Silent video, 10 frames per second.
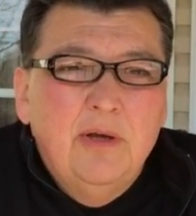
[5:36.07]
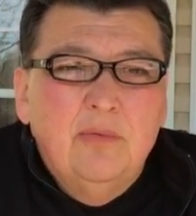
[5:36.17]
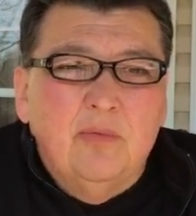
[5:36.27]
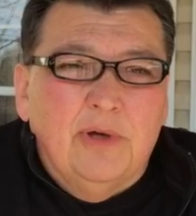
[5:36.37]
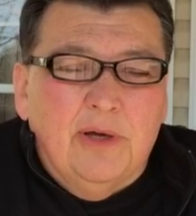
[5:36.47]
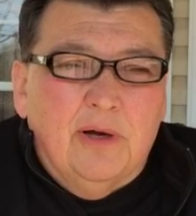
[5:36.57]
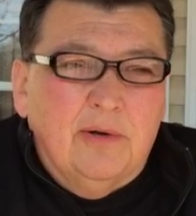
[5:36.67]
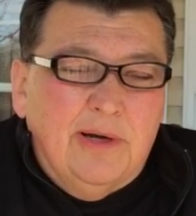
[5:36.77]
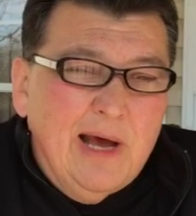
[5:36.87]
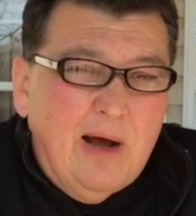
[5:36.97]
We are
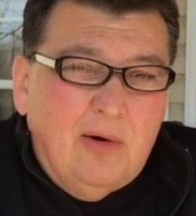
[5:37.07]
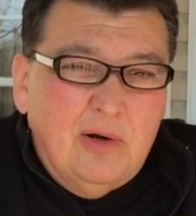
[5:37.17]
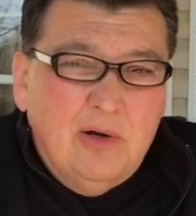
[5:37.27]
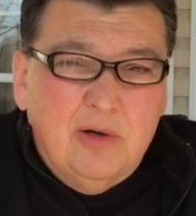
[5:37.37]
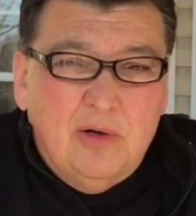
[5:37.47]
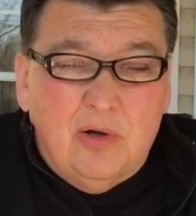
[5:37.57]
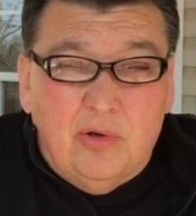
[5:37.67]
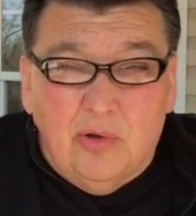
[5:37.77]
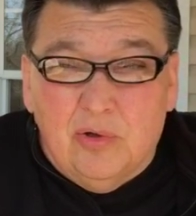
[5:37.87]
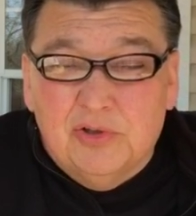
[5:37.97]
now
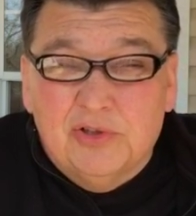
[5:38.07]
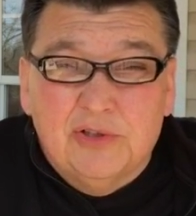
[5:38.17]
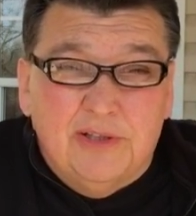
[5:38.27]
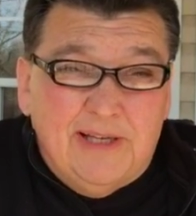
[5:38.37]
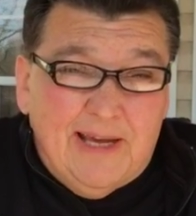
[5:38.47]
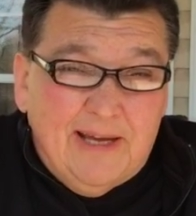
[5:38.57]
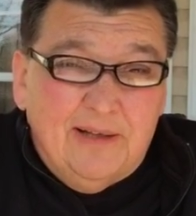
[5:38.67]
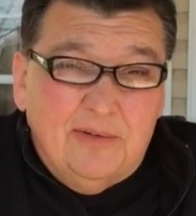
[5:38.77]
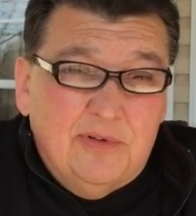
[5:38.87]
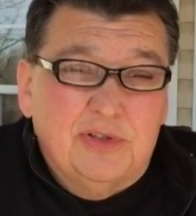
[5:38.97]
close to the
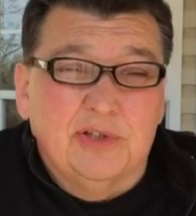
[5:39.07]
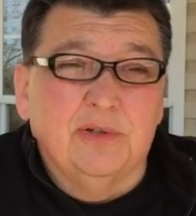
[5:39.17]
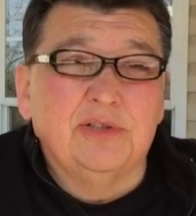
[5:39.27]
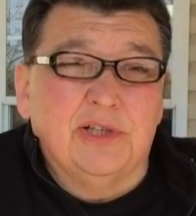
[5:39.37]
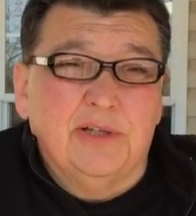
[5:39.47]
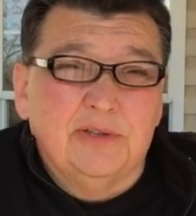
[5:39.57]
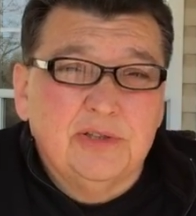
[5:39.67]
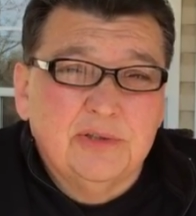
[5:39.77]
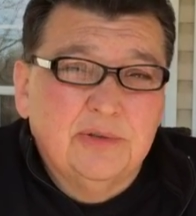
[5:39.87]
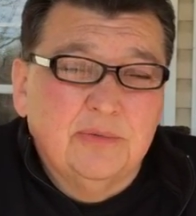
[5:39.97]
end of the church
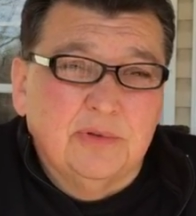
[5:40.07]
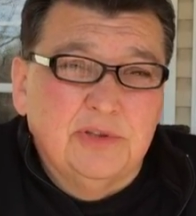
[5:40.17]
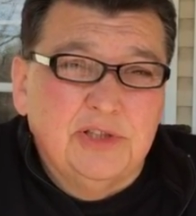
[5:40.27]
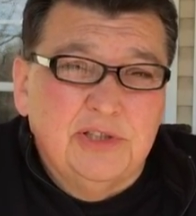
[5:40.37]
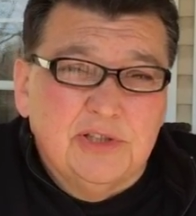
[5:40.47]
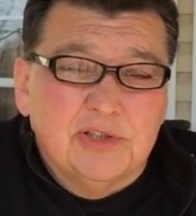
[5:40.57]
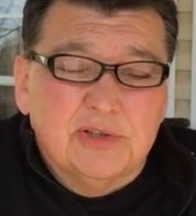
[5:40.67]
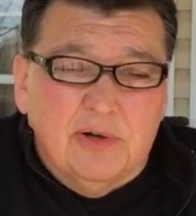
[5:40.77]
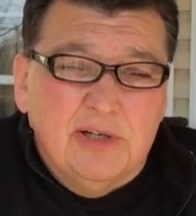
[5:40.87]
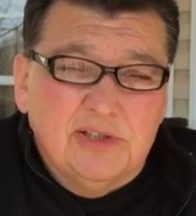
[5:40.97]
age. When Jesus
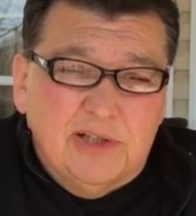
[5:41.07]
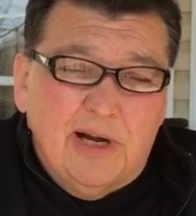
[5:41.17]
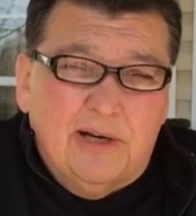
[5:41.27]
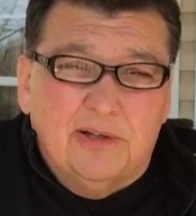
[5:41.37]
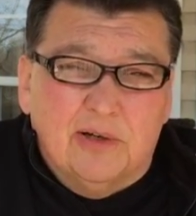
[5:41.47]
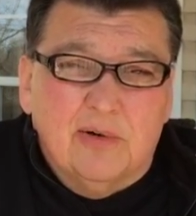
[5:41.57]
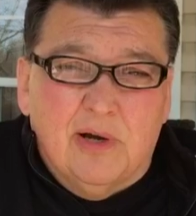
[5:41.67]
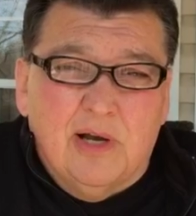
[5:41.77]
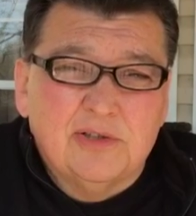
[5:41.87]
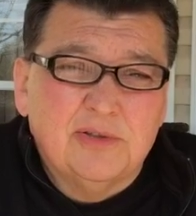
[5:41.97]
Christ died on the
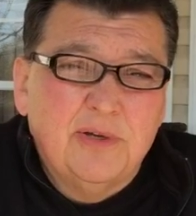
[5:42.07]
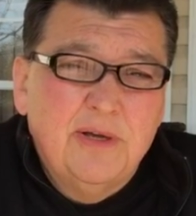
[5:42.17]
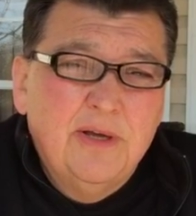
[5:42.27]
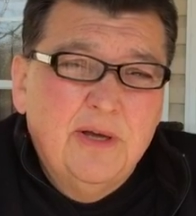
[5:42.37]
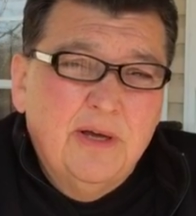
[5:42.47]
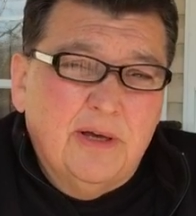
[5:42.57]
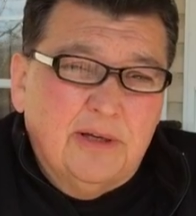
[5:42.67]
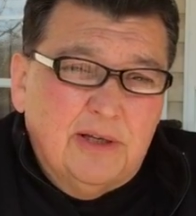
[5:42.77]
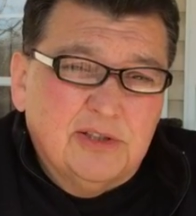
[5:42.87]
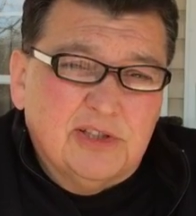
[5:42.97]
cross and
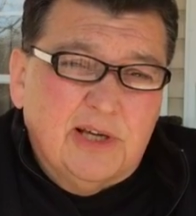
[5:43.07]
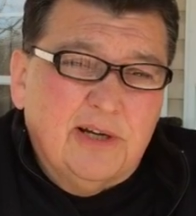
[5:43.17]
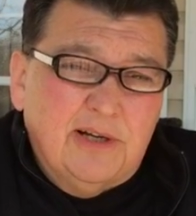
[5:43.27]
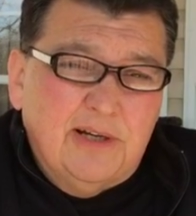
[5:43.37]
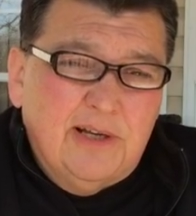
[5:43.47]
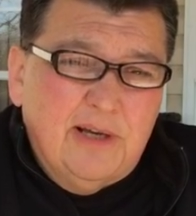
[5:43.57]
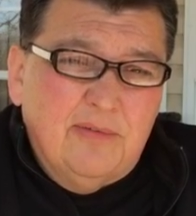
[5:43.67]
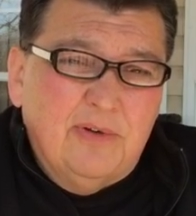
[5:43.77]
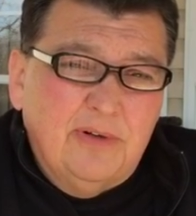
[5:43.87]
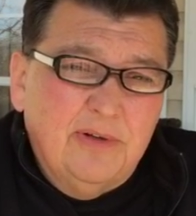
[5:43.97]
he ascended into
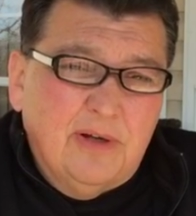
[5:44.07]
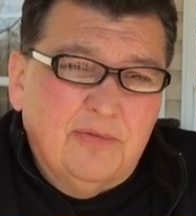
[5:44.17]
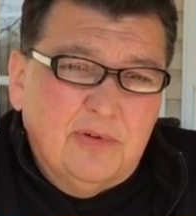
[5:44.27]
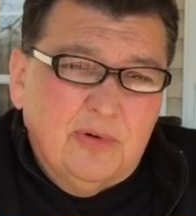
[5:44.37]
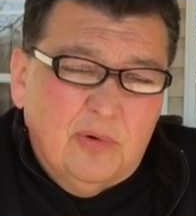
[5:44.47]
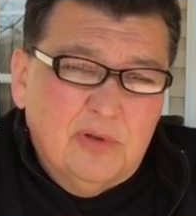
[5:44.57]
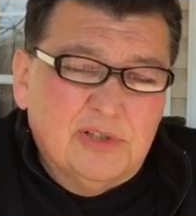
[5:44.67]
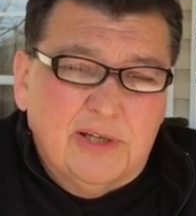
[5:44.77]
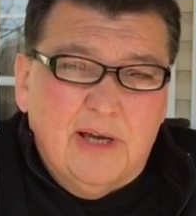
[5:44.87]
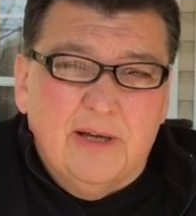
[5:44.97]
heaven after he rose
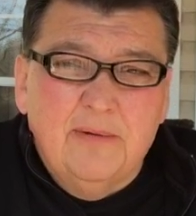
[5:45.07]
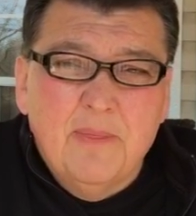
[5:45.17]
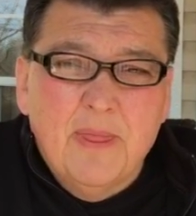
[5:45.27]
again